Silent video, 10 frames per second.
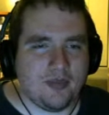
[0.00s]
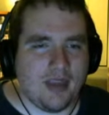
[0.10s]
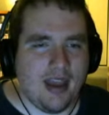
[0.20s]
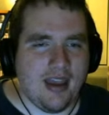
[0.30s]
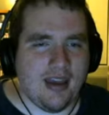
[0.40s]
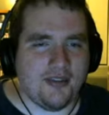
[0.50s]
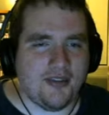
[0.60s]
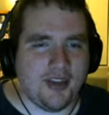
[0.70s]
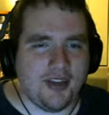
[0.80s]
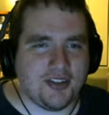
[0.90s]
And
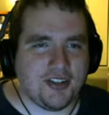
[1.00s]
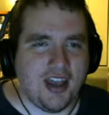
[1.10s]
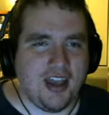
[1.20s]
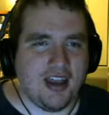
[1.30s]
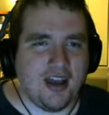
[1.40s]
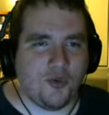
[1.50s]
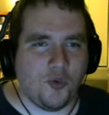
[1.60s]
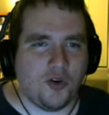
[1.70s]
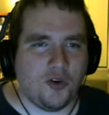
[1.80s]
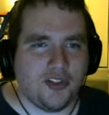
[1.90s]
saying how the
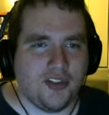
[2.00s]
world's